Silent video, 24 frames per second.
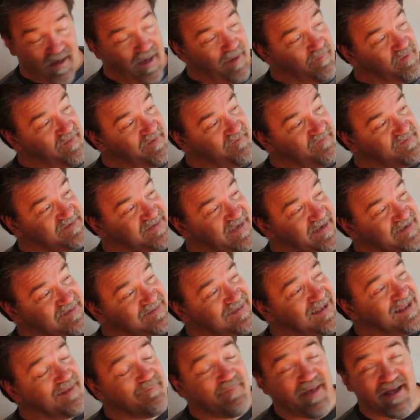I believe
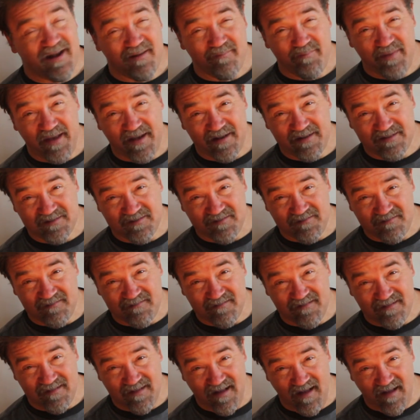16 megapixel
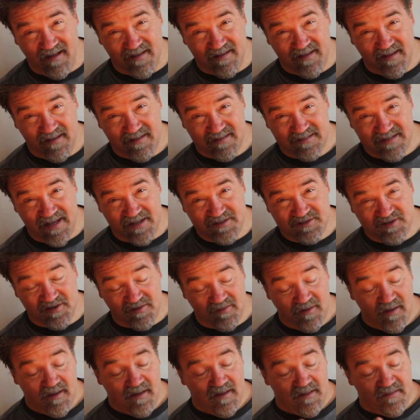sensor.